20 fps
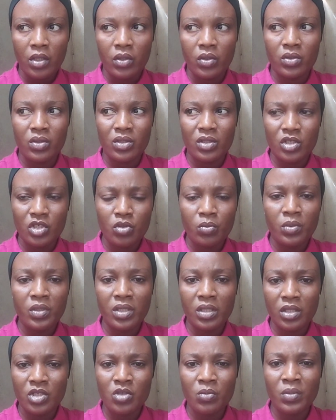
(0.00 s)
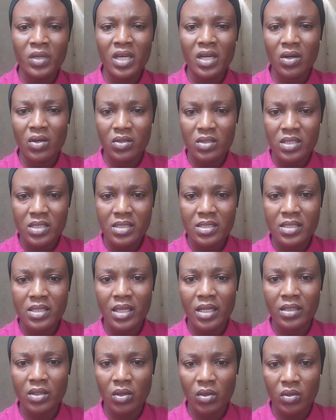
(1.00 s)
It should be a
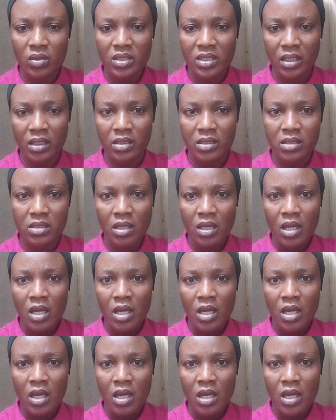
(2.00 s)
consistent content.